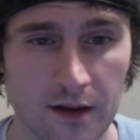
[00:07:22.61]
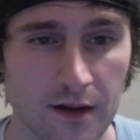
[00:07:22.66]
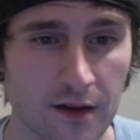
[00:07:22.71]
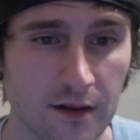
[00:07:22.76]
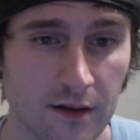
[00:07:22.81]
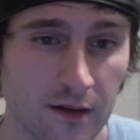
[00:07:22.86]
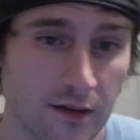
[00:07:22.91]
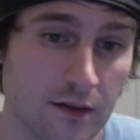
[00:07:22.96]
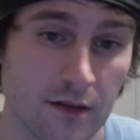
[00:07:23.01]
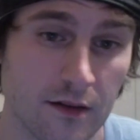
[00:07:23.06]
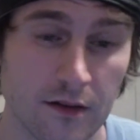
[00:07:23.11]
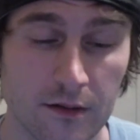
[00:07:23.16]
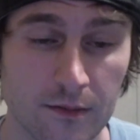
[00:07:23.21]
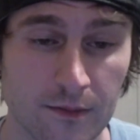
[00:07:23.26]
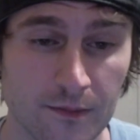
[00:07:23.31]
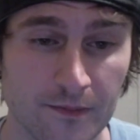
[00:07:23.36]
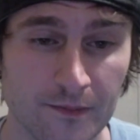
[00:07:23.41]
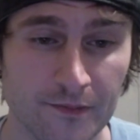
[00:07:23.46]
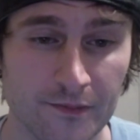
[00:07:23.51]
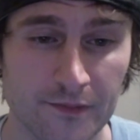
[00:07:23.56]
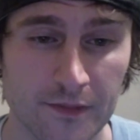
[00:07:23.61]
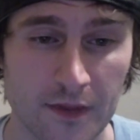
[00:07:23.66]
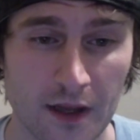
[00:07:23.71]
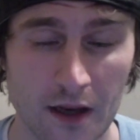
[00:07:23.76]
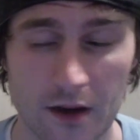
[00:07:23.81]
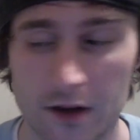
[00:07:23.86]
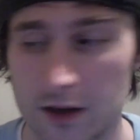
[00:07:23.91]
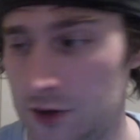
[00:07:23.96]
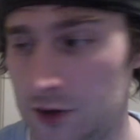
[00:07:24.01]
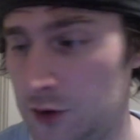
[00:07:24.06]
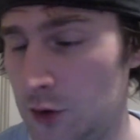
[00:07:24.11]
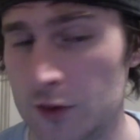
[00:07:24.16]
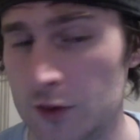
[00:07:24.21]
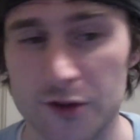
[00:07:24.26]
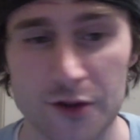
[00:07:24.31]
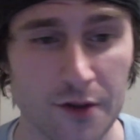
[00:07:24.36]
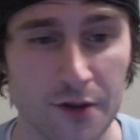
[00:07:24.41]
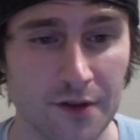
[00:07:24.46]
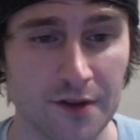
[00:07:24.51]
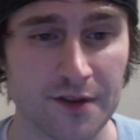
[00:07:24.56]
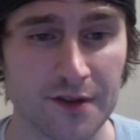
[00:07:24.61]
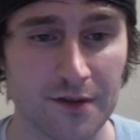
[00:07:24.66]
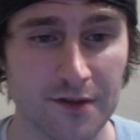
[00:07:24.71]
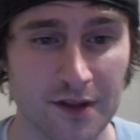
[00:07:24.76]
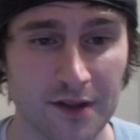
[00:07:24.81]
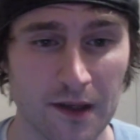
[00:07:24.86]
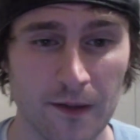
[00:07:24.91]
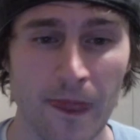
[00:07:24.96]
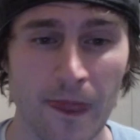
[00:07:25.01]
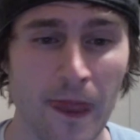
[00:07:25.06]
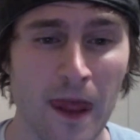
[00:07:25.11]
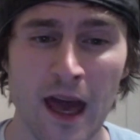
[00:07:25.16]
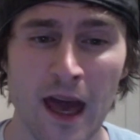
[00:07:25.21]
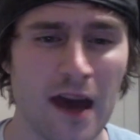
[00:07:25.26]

I could have told you Gustafsson.